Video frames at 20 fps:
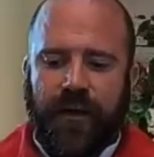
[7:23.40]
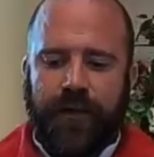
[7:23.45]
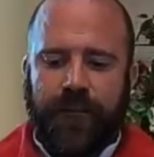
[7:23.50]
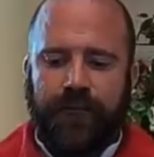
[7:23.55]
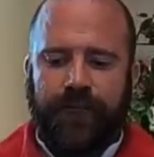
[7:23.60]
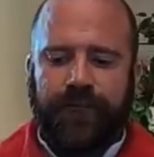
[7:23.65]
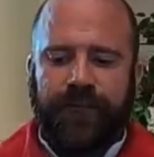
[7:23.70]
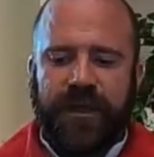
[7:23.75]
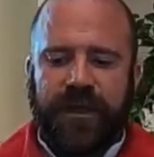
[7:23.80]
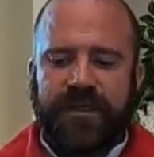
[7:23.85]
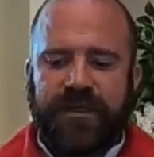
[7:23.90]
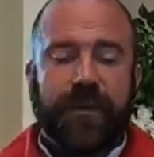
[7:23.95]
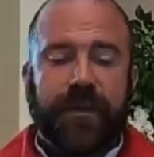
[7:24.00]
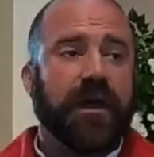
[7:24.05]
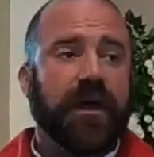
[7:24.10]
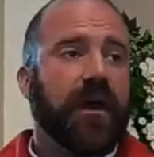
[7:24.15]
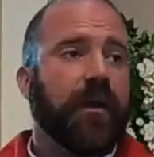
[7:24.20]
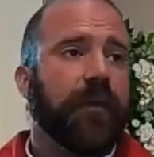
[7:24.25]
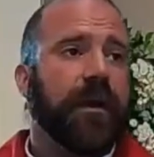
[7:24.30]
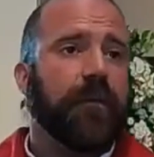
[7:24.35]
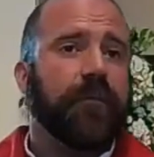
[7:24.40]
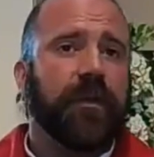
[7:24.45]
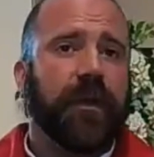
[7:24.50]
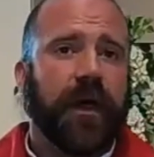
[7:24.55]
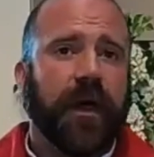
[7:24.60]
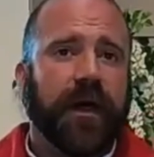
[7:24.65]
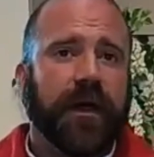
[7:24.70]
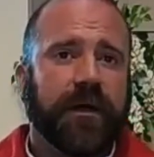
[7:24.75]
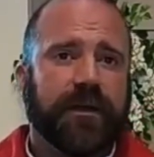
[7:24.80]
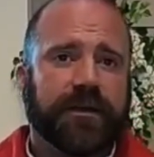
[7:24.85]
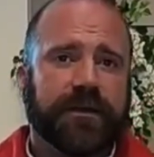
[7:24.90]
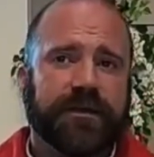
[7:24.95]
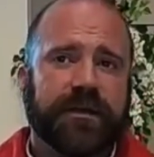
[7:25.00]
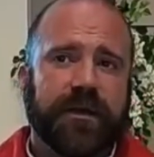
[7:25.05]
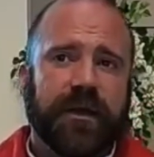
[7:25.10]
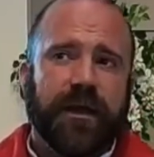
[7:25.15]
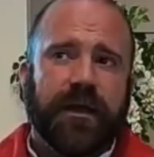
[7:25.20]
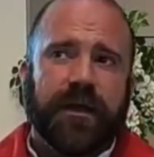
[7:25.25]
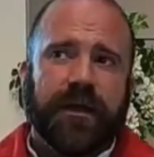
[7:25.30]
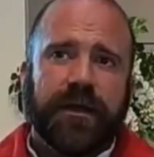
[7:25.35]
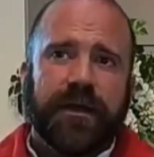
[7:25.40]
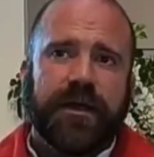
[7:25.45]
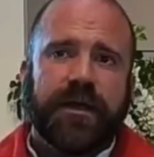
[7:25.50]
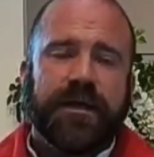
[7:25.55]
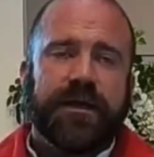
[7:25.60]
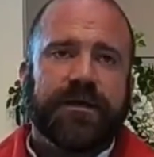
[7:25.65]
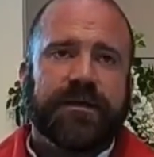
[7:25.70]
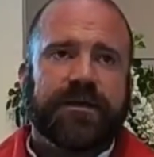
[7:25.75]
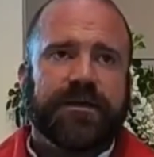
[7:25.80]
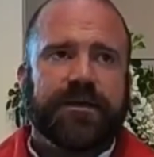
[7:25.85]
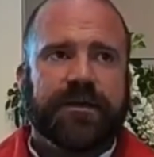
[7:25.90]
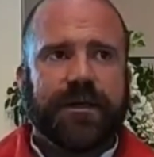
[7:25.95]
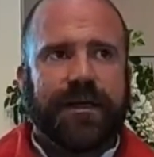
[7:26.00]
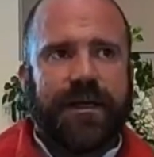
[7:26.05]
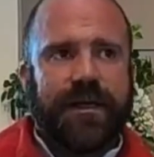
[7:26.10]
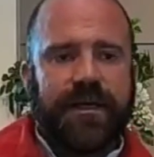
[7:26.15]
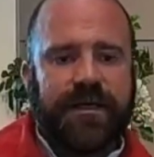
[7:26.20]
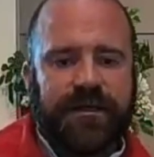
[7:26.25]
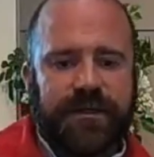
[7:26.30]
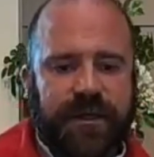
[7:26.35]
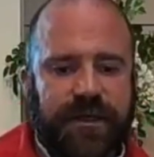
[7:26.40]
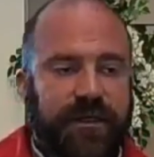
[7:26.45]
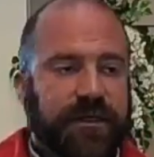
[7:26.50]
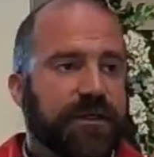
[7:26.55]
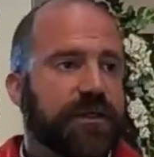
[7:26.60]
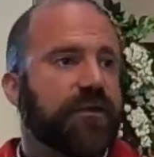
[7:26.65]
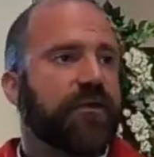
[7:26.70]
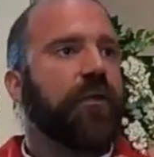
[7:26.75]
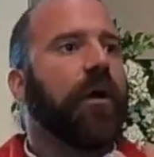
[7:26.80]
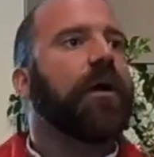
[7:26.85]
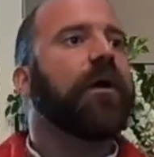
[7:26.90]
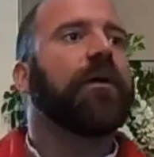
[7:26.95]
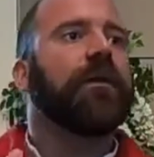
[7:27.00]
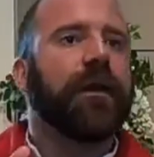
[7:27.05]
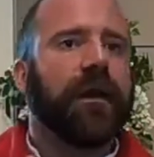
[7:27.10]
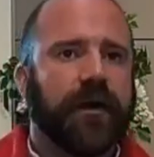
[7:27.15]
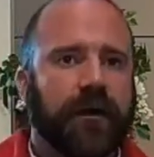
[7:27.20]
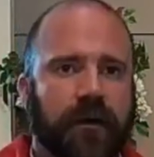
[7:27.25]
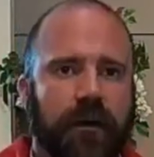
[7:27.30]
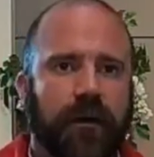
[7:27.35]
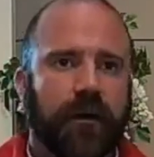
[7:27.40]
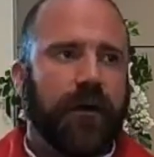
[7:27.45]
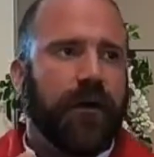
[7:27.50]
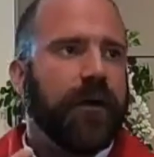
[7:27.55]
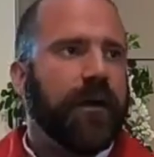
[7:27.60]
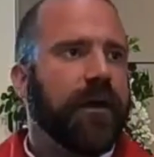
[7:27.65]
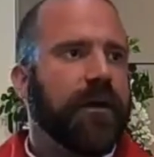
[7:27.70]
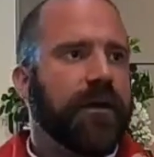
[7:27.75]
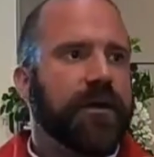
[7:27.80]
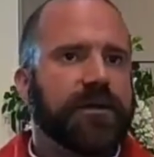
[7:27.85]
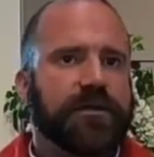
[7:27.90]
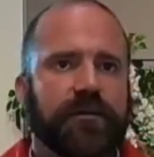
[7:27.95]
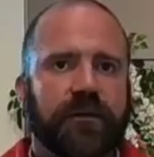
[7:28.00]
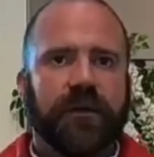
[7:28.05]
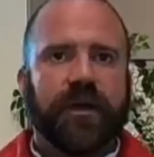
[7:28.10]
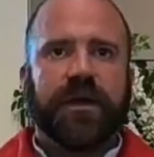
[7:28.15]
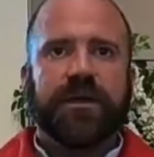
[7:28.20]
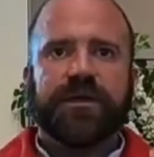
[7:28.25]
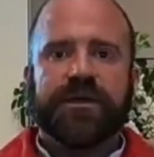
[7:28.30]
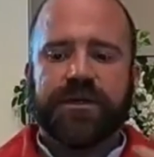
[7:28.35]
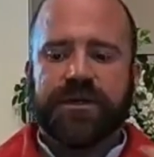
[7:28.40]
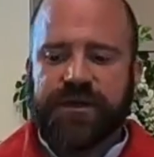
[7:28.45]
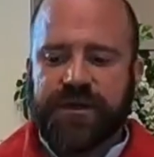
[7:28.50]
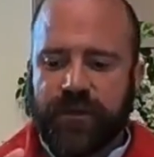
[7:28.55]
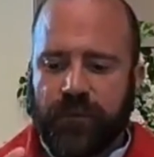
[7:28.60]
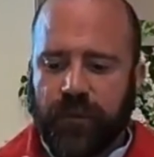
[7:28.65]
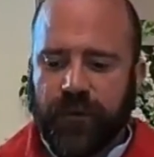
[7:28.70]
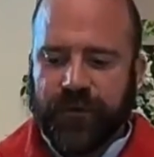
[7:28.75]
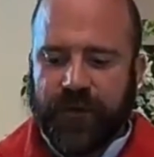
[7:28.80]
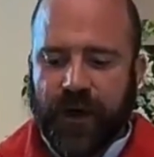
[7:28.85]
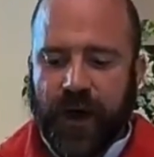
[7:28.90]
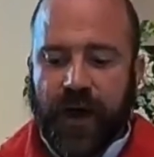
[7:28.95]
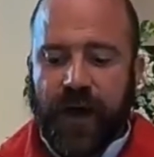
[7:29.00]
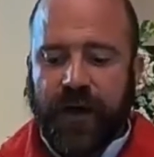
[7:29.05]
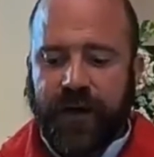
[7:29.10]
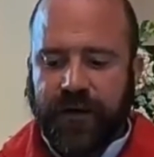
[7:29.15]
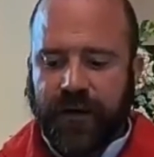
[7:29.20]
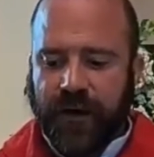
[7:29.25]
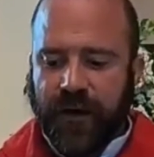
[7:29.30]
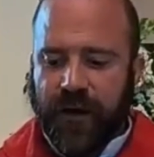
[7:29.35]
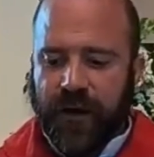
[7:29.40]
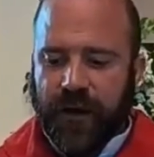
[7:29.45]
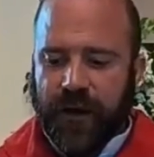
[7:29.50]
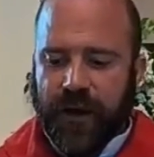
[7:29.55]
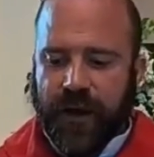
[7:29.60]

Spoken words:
he's becoming blind. He's struggling in his relationship with God,